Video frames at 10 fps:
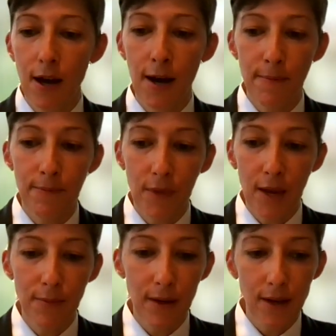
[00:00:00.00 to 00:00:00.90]
um,
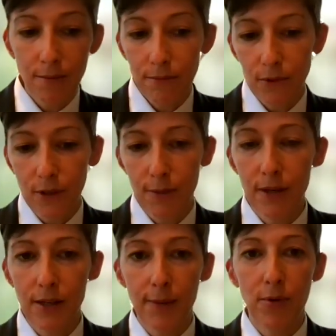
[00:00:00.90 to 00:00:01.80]
and be and to
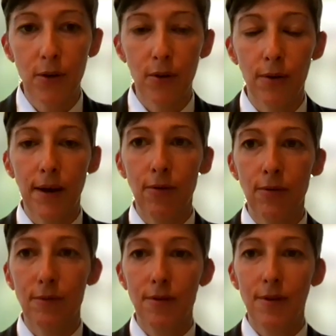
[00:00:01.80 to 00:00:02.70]
be skeptical
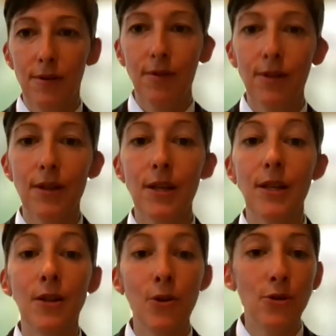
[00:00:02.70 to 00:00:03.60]
about the
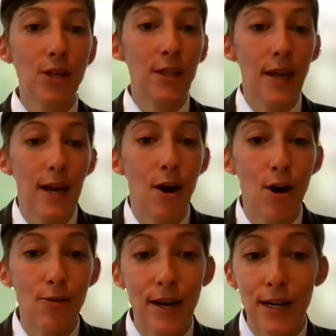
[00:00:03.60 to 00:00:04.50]
notion that I
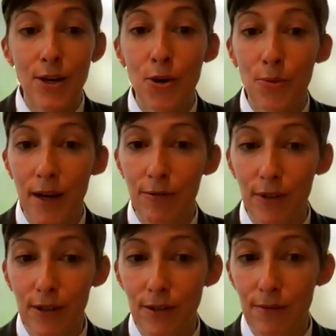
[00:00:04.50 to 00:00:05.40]
already know my
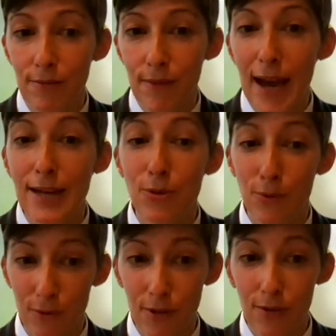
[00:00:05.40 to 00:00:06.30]
field. I
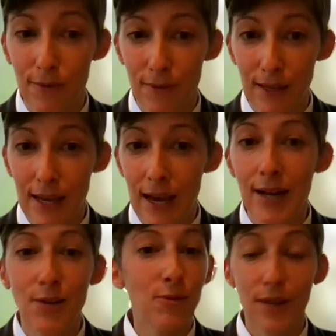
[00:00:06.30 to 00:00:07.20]
don't and
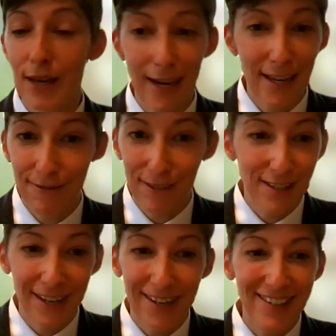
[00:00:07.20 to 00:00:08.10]
i don't think any of
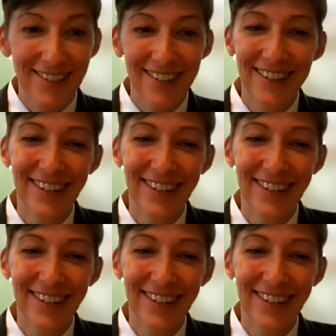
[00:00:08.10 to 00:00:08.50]
us does